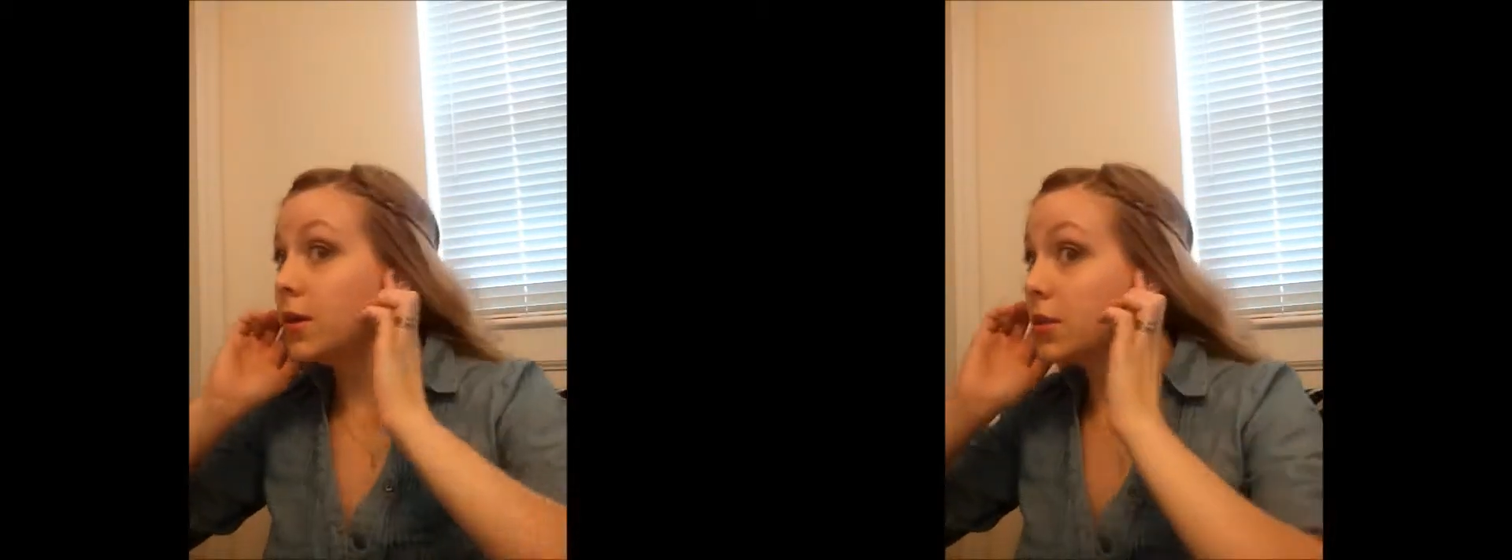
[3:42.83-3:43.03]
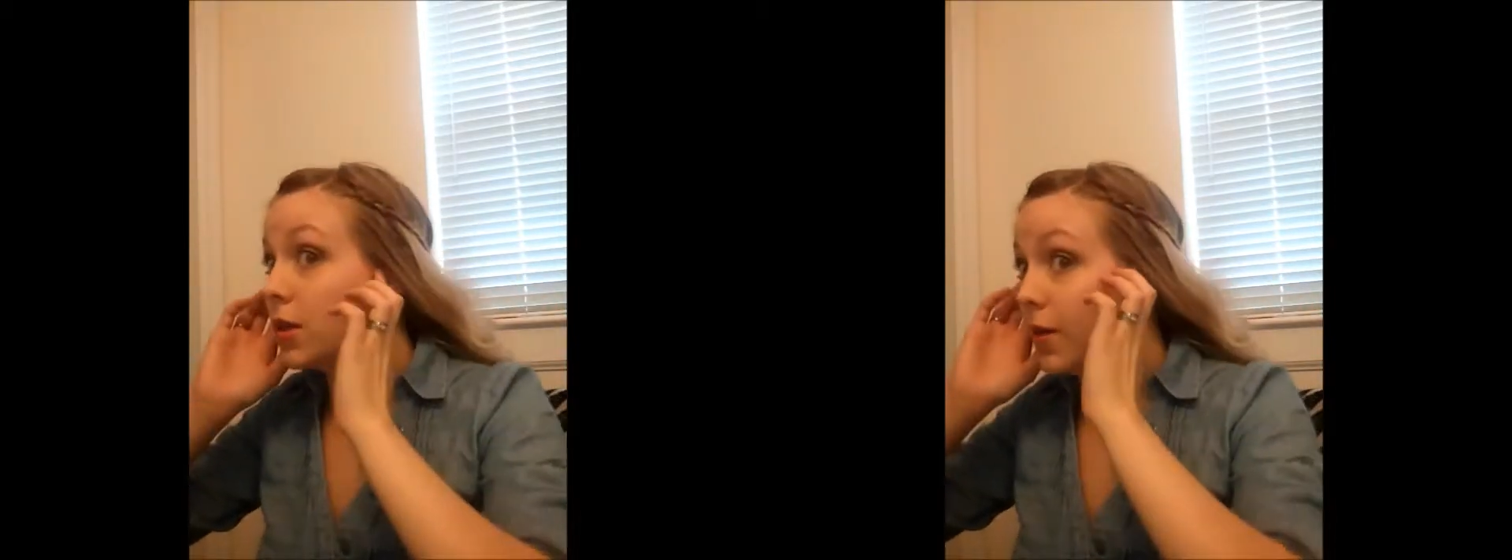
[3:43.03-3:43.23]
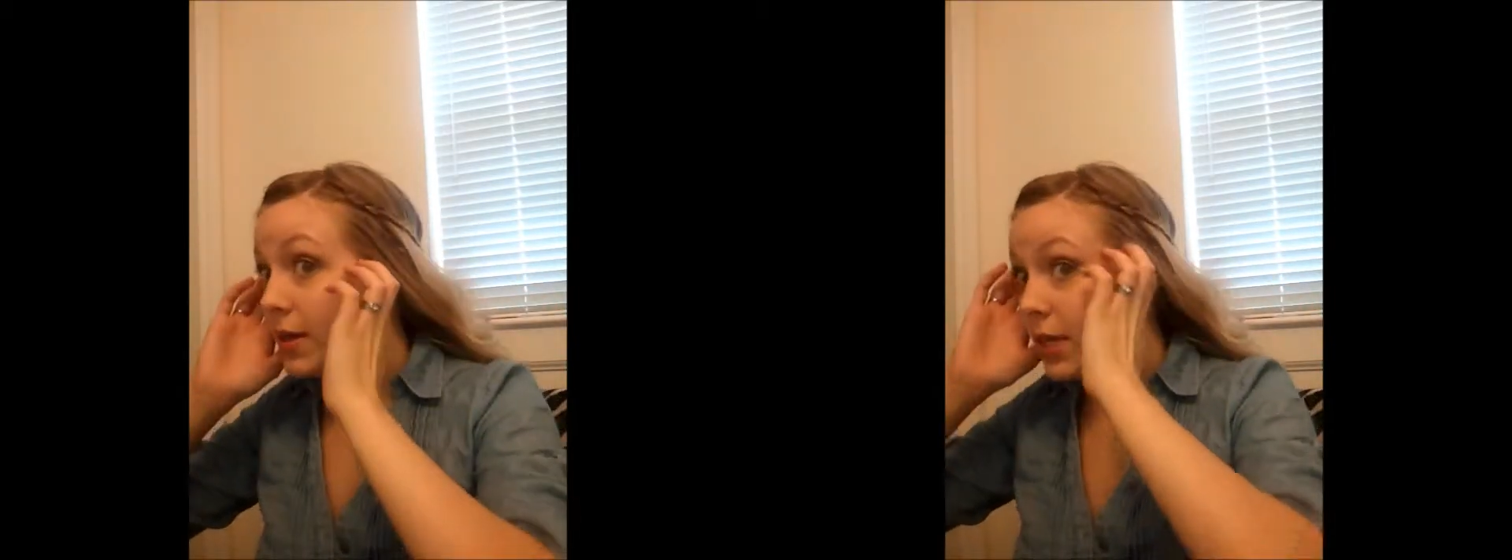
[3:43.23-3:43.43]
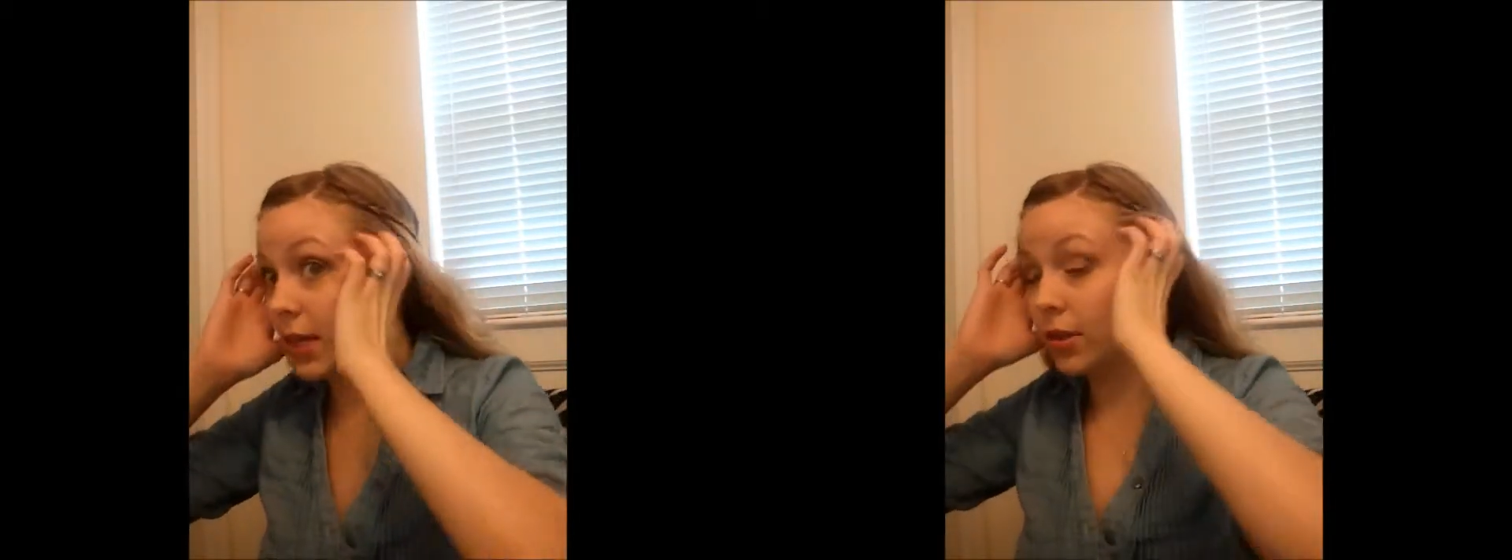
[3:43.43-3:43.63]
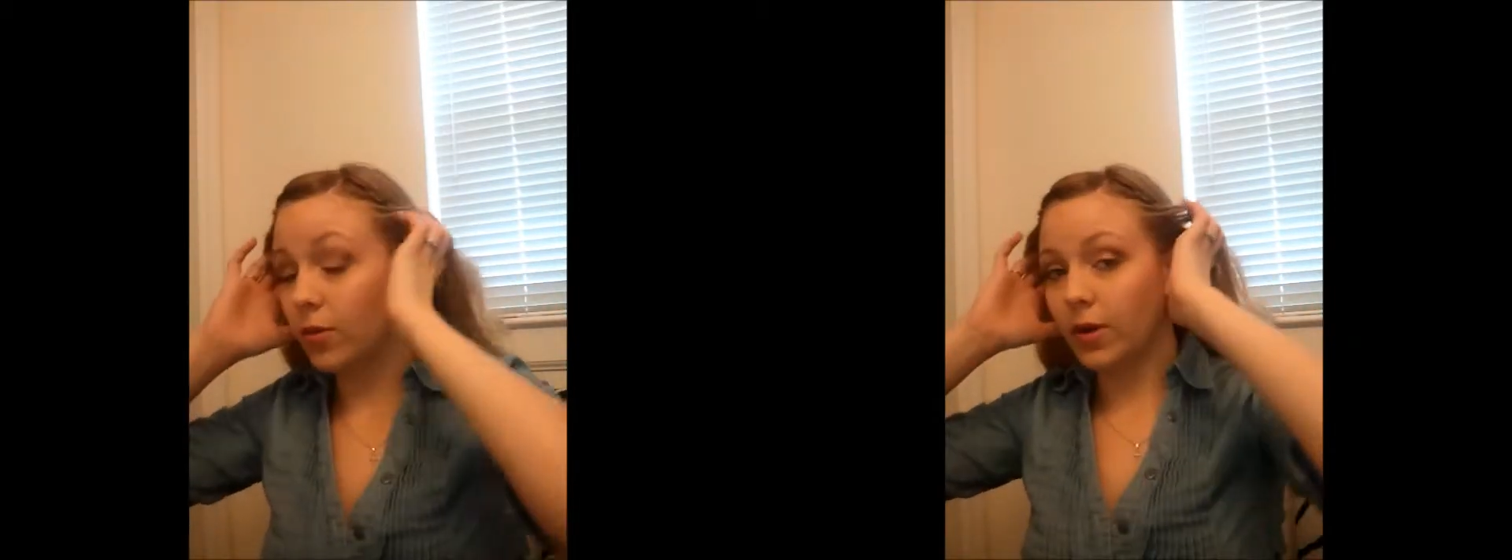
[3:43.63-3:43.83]
So I
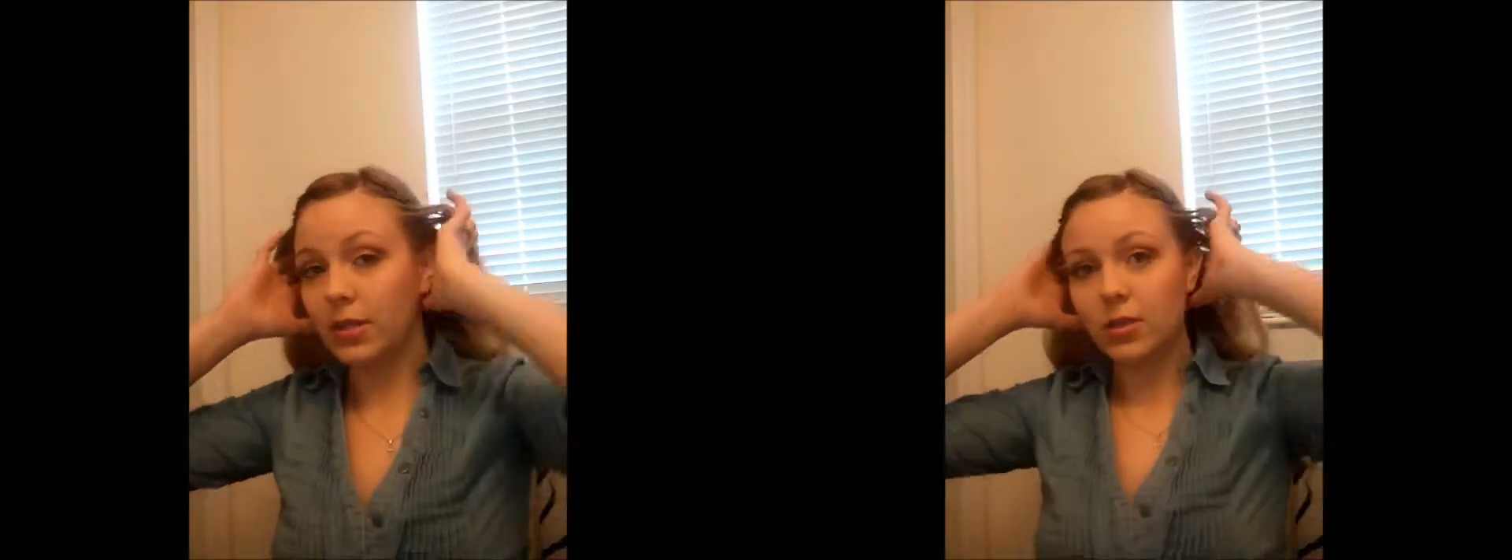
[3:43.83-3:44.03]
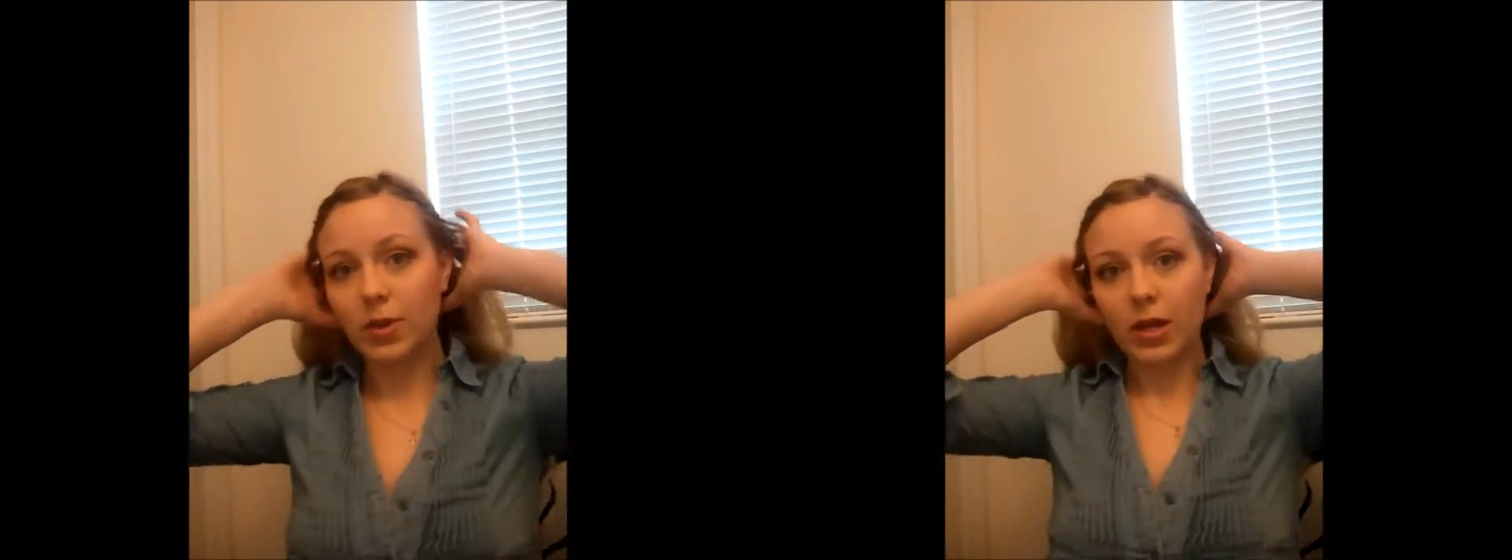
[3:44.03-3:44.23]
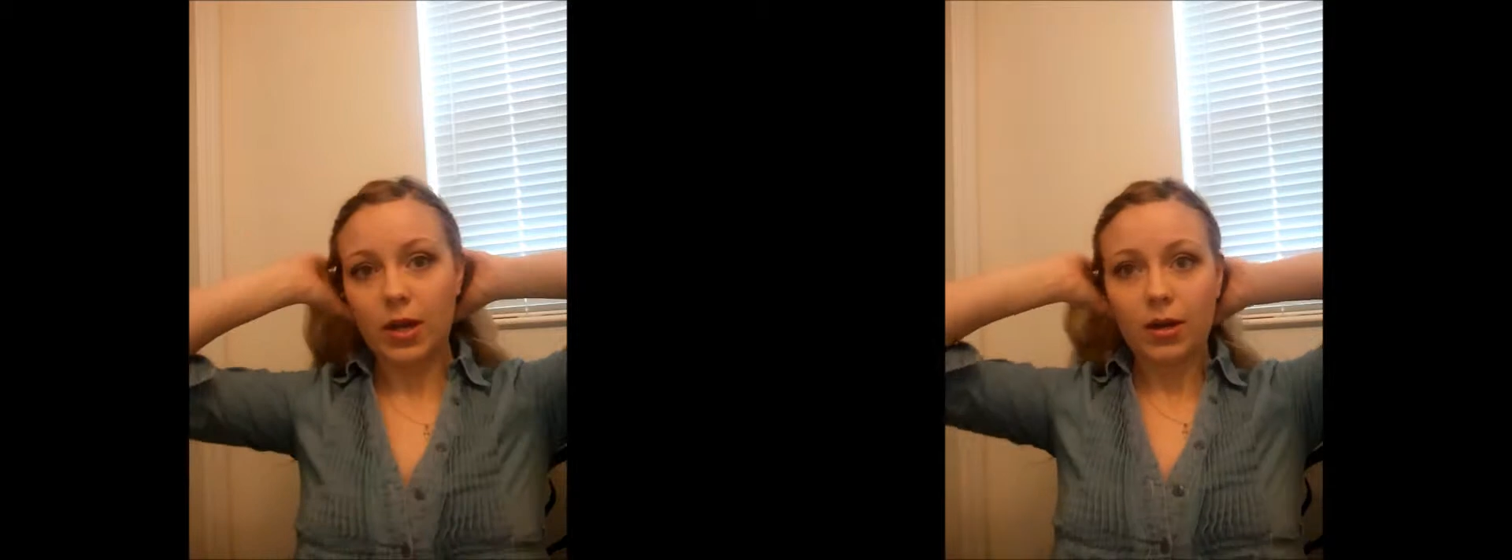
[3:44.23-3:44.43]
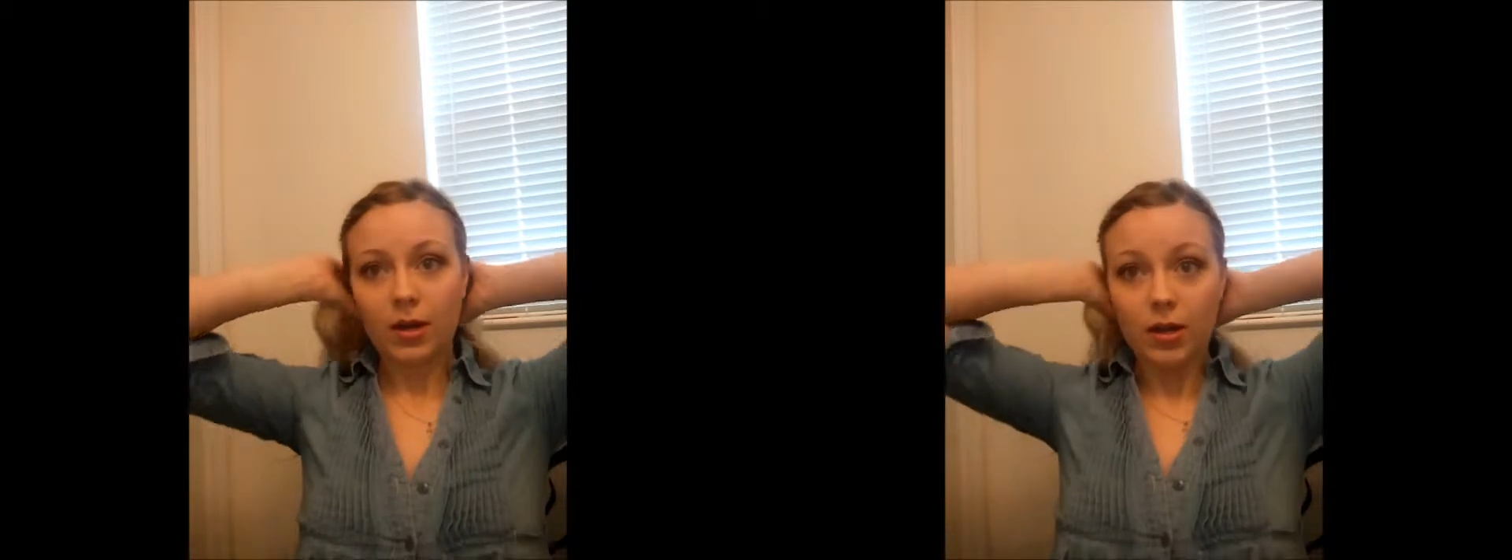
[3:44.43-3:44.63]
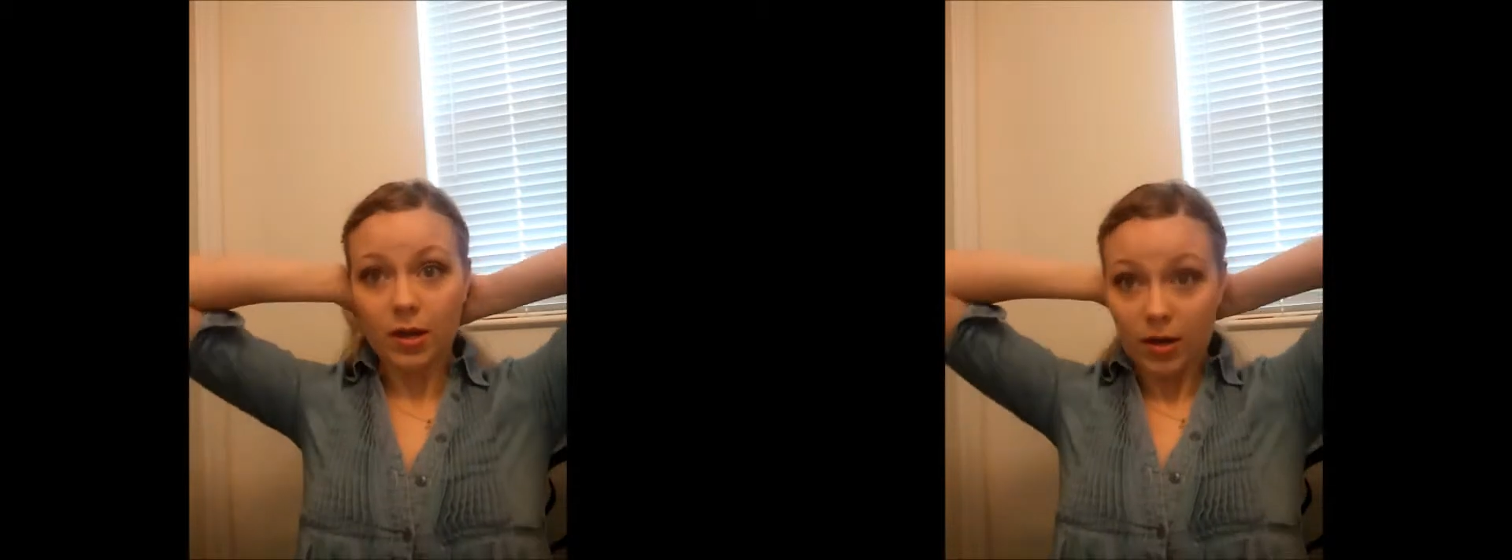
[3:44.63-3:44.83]
take the rest of my hair
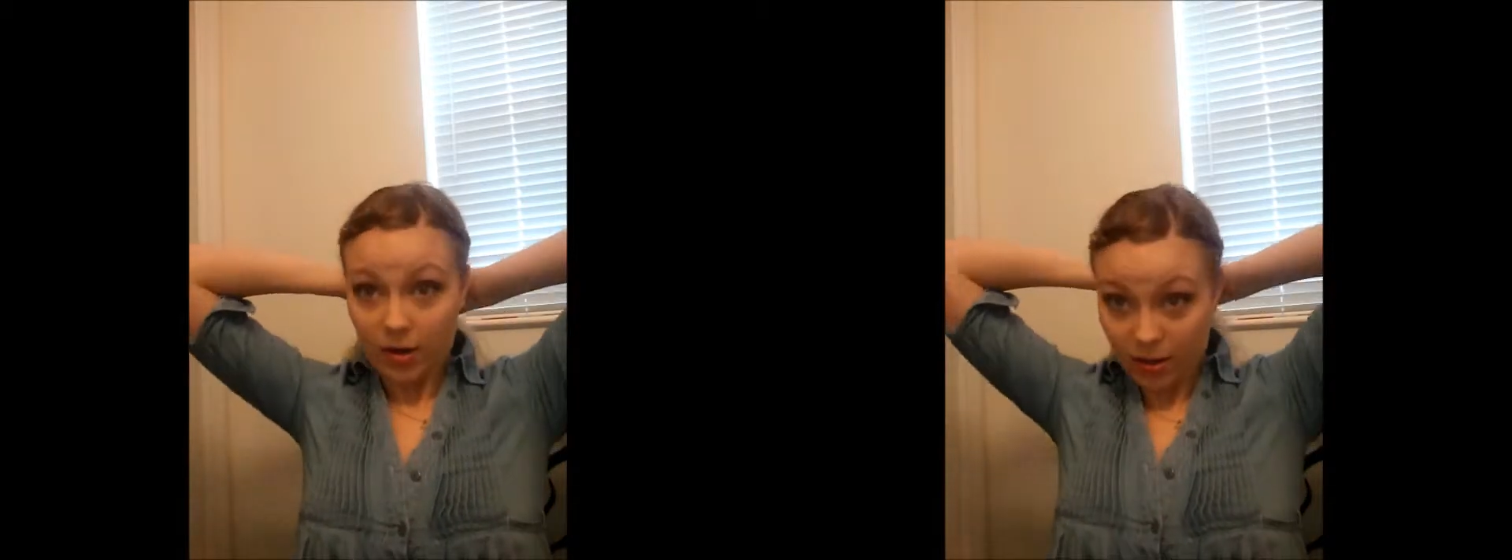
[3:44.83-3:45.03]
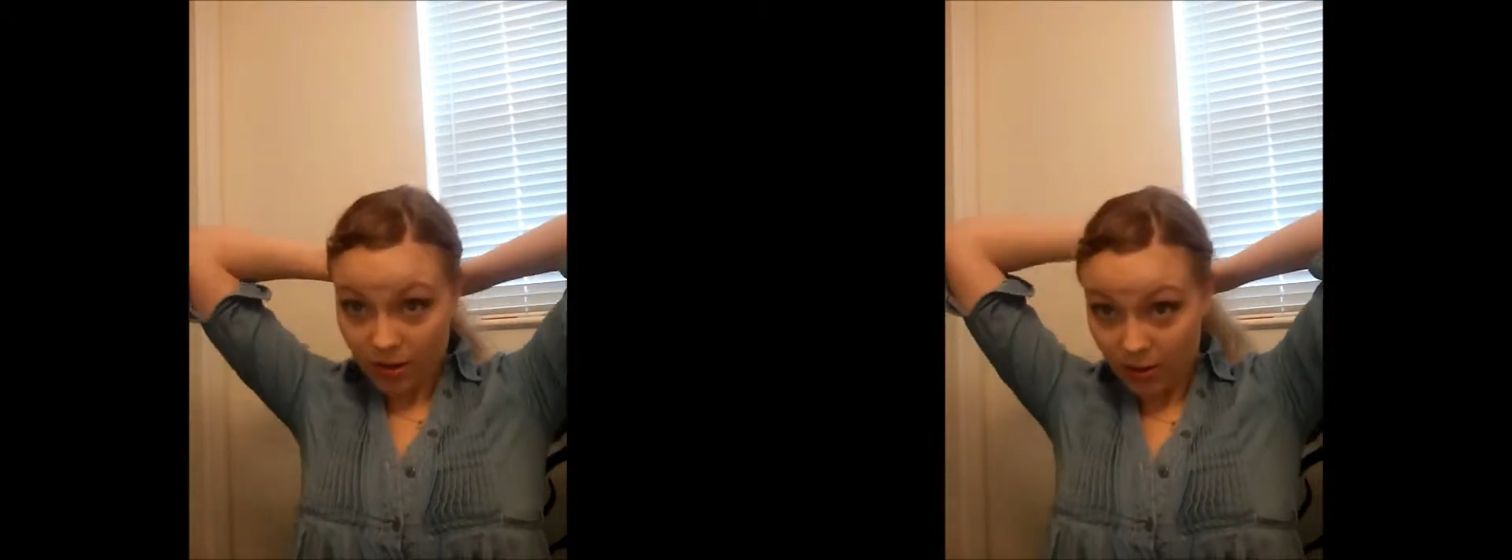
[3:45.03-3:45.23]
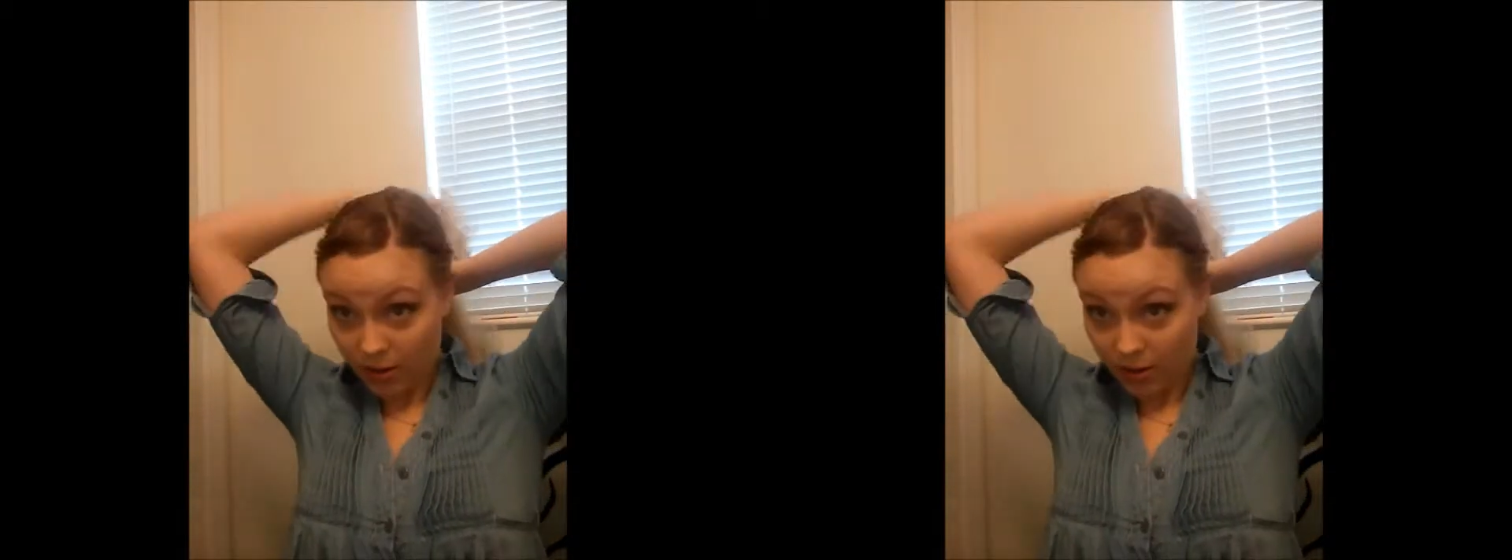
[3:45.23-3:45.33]
here,